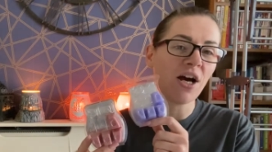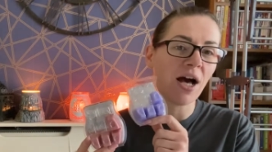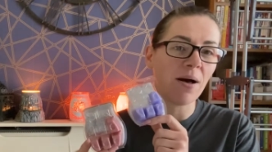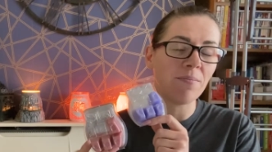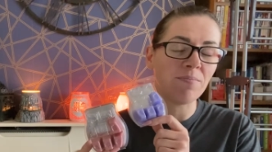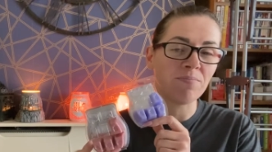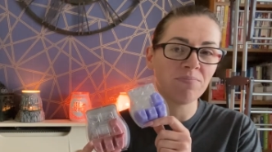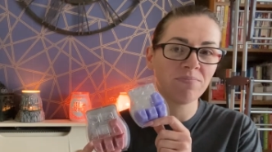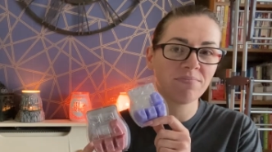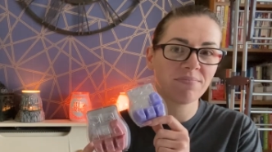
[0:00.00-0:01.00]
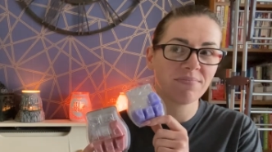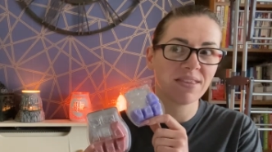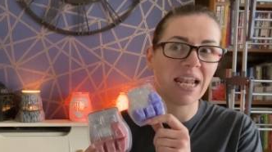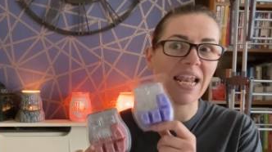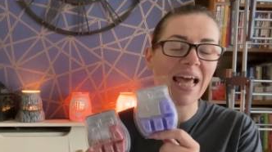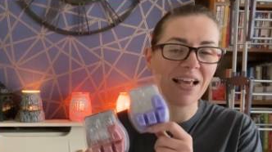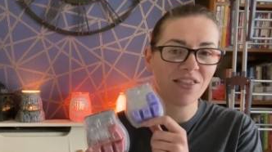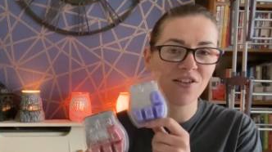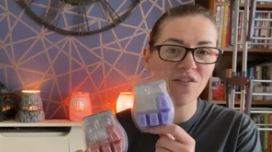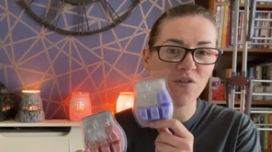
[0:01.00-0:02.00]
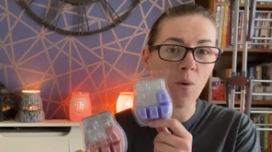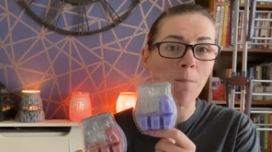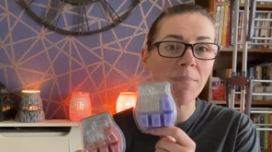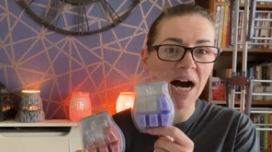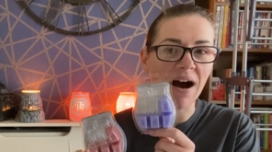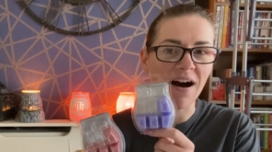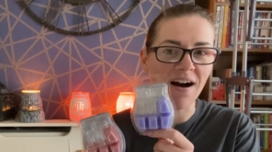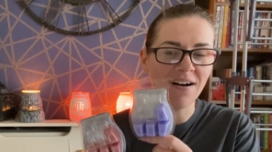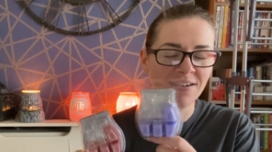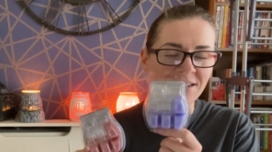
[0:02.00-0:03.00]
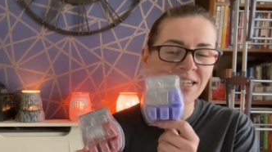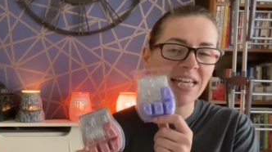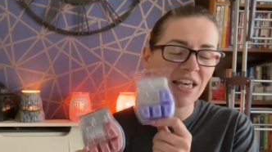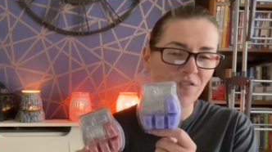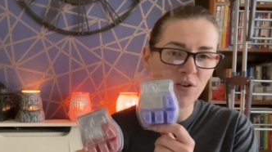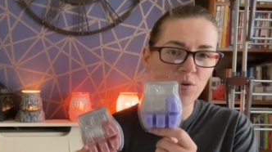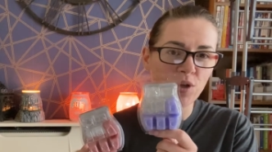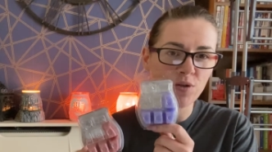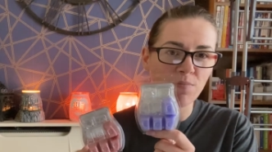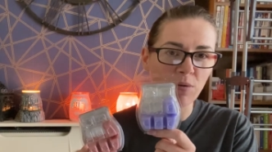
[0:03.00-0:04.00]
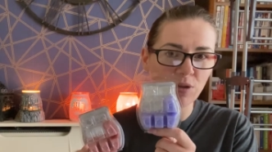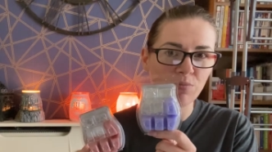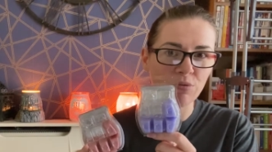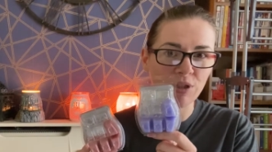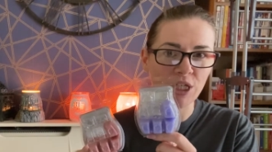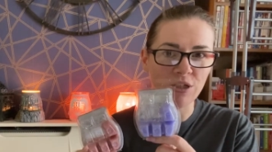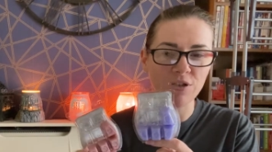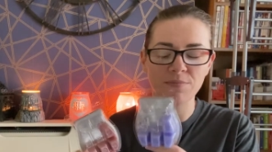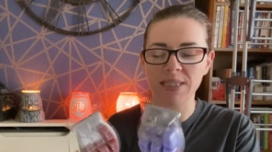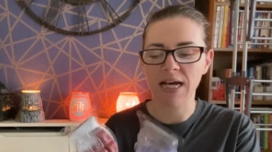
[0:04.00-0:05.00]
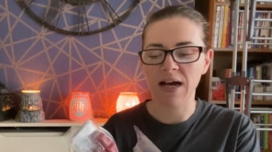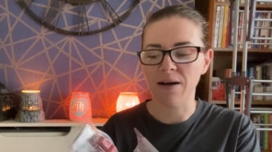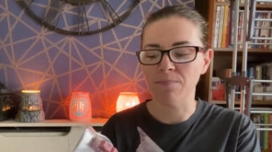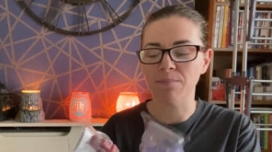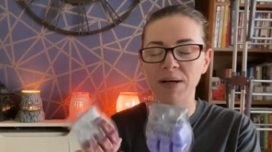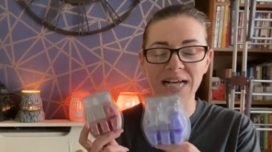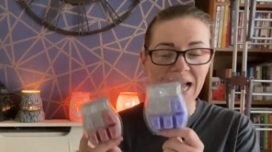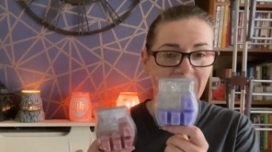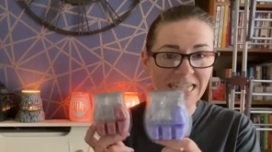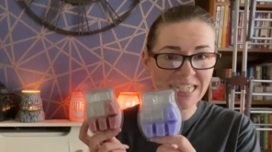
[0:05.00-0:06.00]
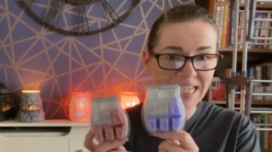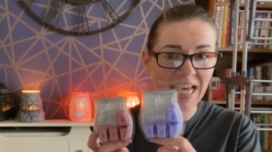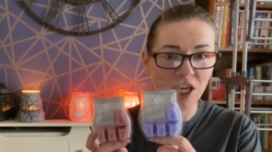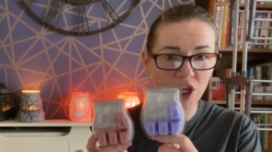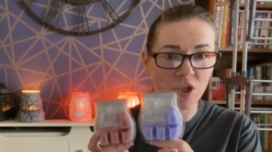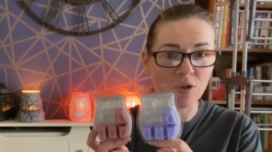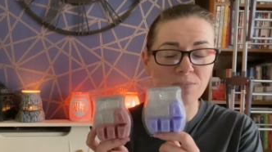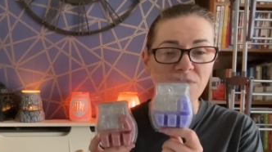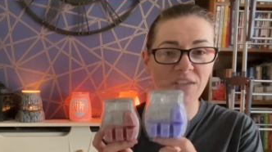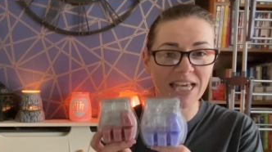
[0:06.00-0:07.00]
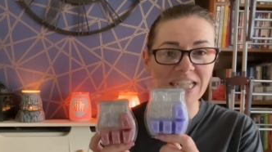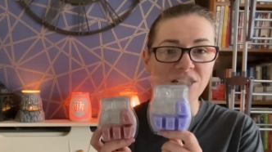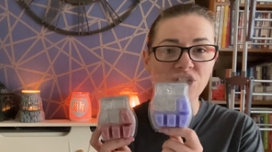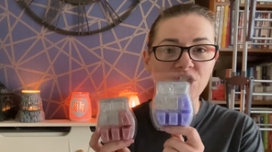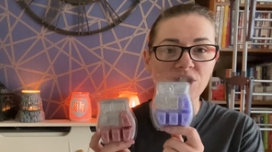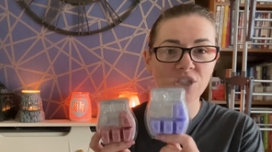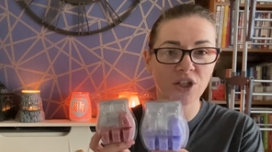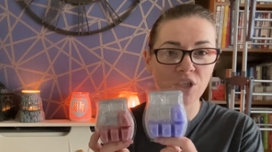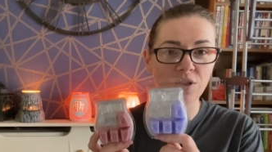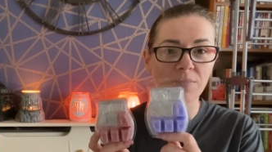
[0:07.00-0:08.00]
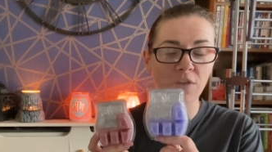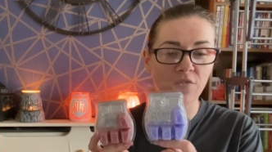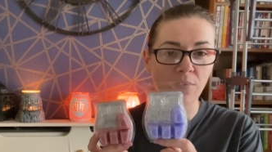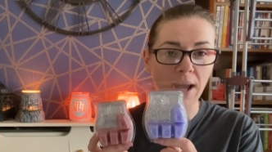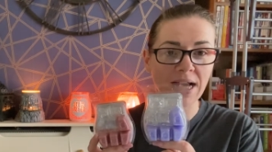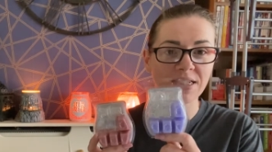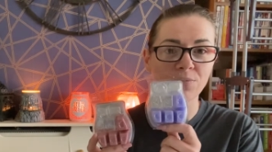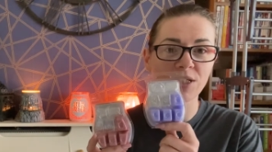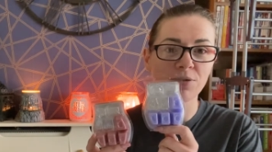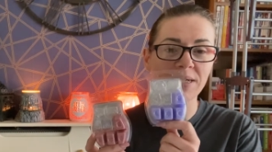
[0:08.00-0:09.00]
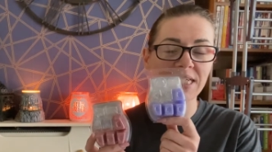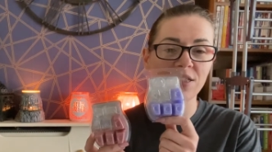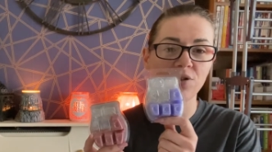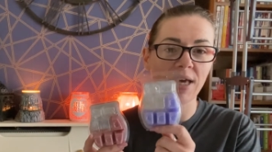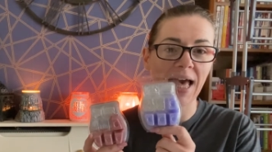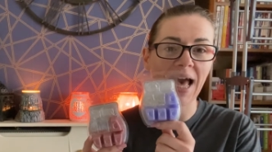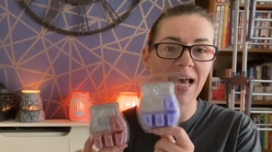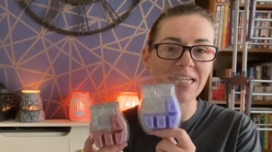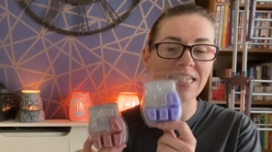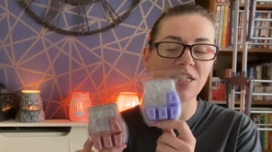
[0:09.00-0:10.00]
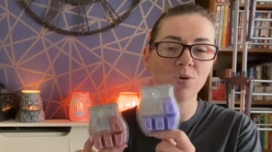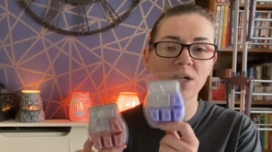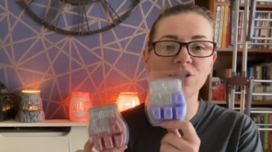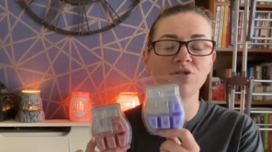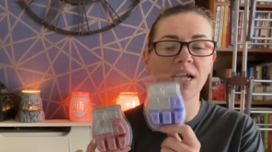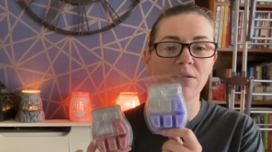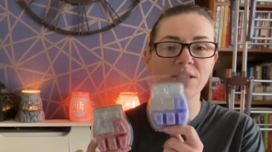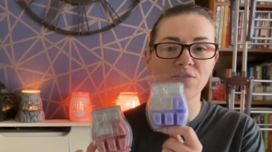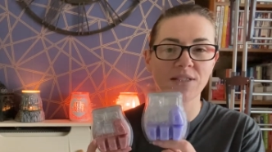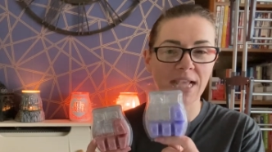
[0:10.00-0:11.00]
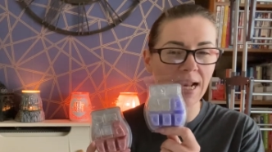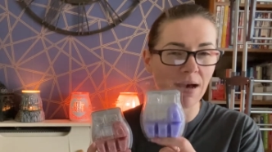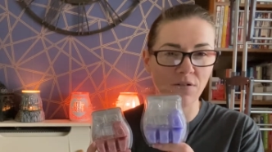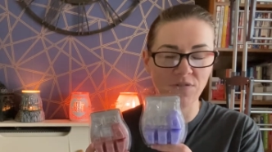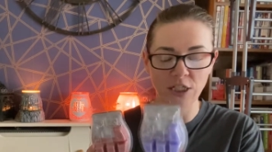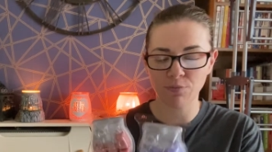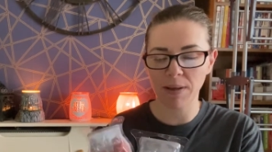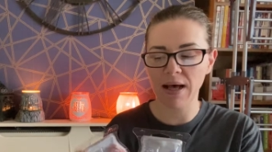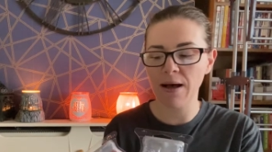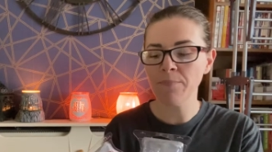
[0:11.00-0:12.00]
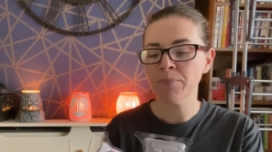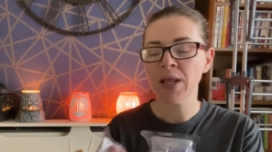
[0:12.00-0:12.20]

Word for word: the length of your bar if you use multiple cubes, but 8 to 10 cubes for each cube of wax, which means you get 80 to 100 hours of scent out of each bar.